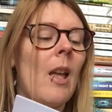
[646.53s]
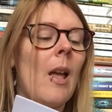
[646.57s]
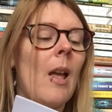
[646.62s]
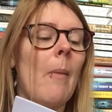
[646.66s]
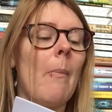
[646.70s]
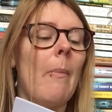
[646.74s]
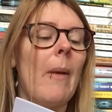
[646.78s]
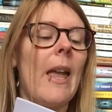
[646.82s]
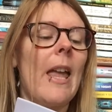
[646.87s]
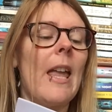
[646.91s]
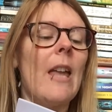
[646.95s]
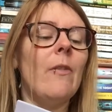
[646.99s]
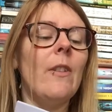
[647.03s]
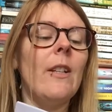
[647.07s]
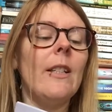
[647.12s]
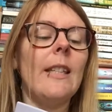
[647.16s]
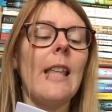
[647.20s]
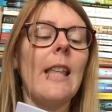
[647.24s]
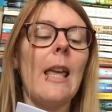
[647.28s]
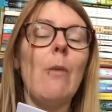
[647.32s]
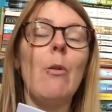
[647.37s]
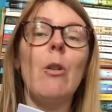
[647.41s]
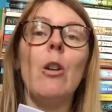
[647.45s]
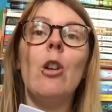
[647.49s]
But even as
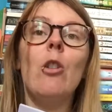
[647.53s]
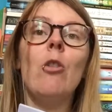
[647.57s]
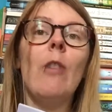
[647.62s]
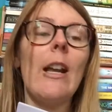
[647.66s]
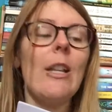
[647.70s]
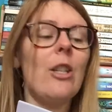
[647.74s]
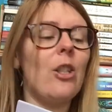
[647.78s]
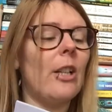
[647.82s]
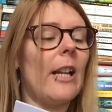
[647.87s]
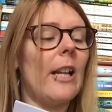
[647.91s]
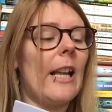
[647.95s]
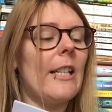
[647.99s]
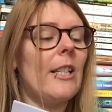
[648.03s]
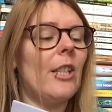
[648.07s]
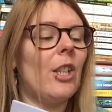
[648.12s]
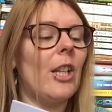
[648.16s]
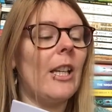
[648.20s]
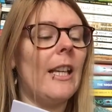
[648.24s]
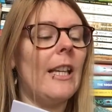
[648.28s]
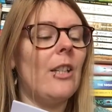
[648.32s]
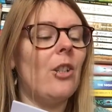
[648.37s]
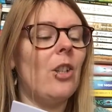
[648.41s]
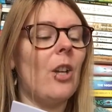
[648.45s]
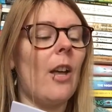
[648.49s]
they were congratulating
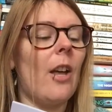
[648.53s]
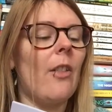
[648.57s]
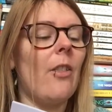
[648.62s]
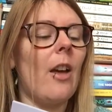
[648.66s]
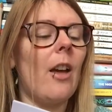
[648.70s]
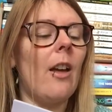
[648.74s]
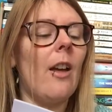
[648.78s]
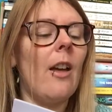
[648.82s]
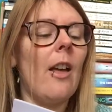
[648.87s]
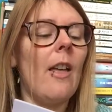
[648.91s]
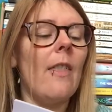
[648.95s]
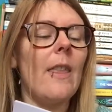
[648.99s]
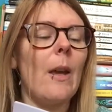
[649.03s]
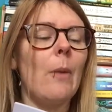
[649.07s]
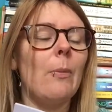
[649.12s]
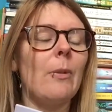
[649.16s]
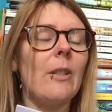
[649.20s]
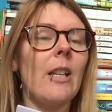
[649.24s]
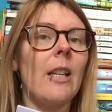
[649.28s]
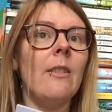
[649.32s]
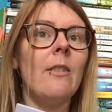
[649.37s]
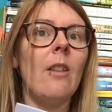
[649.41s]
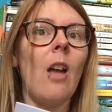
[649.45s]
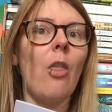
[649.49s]
each other, there was
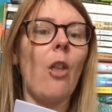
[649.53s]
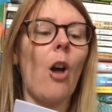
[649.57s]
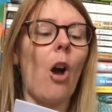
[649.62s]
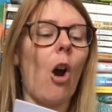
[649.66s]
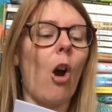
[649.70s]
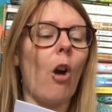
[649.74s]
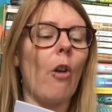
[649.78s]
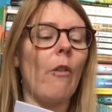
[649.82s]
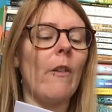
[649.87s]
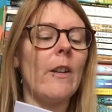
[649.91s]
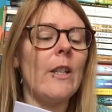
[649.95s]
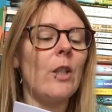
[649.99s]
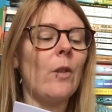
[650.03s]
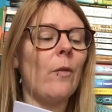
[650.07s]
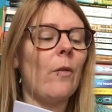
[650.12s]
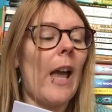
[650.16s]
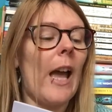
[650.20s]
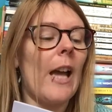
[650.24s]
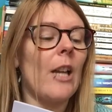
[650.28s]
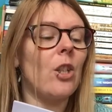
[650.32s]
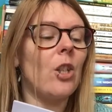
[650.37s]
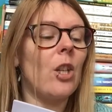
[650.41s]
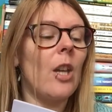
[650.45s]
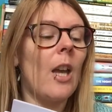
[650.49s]
another orange
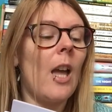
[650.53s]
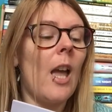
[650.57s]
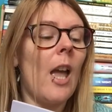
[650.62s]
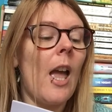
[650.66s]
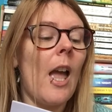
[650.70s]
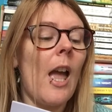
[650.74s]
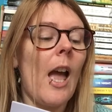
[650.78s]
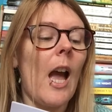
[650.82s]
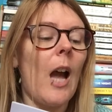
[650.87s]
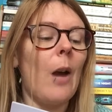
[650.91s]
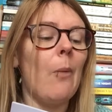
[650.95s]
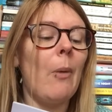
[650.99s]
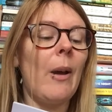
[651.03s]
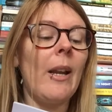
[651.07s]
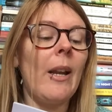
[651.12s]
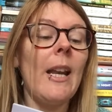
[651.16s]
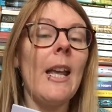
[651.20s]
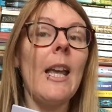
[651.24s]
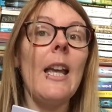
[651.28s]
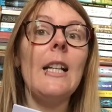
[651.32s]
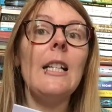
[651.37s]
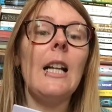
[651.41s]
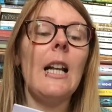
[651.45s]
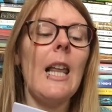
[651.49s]
flash, and when it
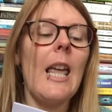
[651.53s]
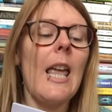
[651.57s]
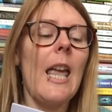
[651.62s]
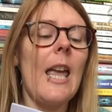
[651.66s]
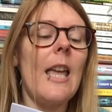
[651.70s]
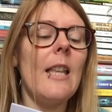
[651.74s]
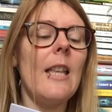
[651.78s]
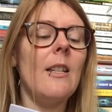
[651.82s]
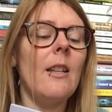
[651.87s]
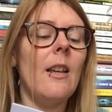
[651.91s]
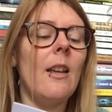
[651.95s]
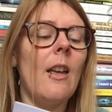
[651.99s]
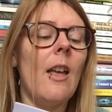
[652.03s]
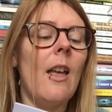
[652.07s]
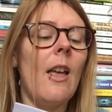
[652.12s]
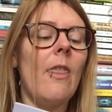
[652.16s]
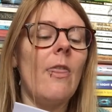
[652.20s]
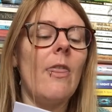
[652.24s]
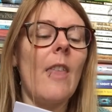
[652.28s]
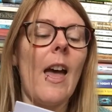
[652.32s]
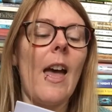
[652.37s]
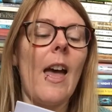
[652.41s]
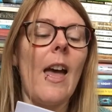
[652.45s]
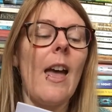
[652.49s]
had cleared,
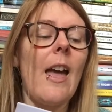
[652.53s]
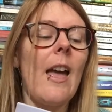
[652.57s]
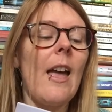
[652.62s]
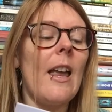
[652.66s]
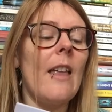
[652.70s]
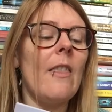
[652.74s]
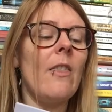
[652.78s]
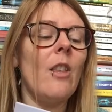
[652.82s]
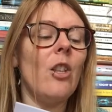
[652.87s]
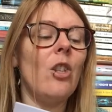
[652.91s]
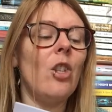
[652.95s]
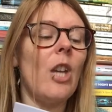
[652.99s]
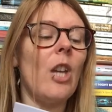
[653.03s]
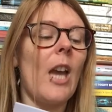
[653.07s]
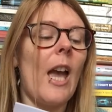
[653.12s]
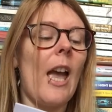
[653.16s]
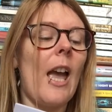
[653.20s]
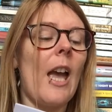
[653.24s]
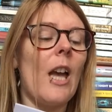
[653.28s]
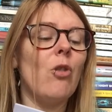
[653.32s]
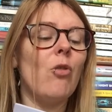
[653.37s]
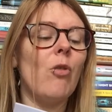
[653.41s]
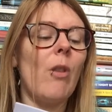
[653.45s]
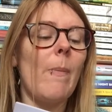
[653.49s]
there in the
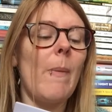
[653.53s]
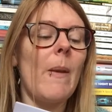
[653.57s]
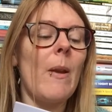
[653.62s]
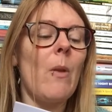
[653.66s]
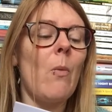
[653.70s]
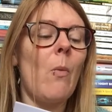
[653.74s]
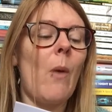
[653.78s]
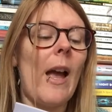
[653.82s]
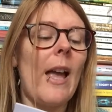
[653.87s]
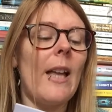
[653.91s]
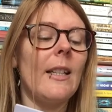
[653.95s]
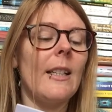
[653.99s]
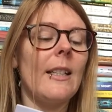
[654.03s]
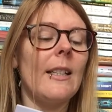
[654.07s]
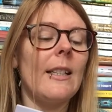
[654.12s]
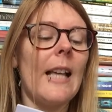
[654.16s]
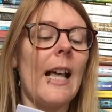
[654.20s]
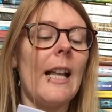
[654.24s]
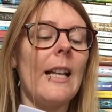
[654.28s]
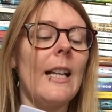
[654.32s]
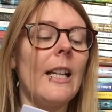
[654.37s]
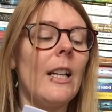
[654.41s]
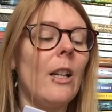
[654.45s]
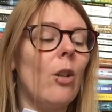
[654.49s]
chair, dripping wet,
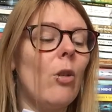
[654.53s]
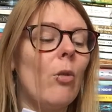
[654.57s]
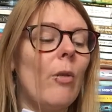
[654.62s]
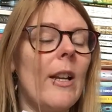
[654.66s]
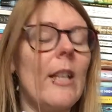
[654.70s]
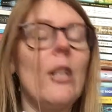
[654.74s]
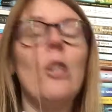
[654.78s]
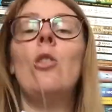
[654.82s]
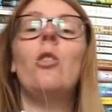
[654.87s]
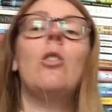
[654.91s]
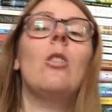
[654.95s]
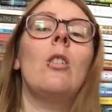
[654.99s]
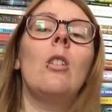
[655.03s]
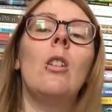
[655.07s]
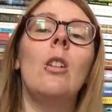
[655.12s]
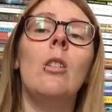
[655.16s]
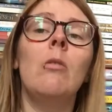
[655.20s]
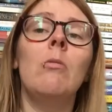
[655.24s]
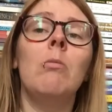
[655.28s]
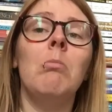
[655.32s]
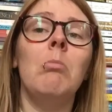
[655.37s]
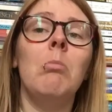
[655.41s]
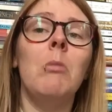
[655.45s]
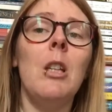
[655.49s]
sat little Cringe,
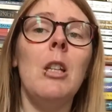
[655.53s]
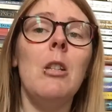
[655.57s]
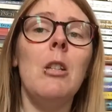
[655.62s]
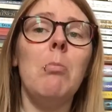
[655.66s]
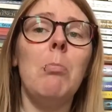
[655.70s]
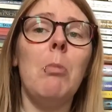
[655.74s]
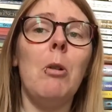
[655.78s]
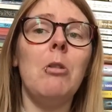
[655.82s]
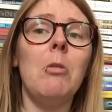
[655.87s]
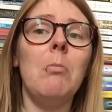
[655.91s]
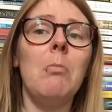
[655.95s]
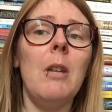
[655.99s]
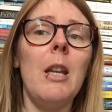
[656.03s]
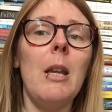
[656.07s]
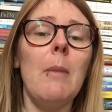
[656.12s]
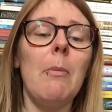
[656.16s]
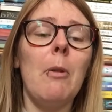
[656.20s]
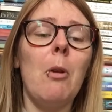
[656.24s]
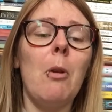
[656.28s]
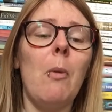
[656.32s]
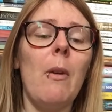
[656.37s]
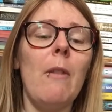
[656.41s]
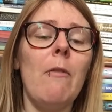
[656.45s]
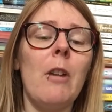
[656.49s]
his bottom lip
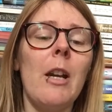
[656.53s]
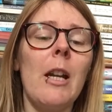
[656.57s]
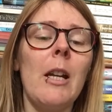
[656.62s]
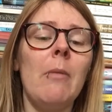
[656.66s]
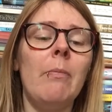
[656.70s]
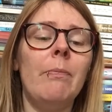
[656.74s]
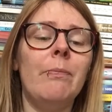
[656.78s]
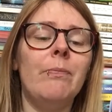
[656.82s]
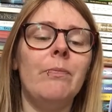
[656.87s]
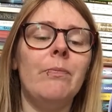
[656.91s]
quivering.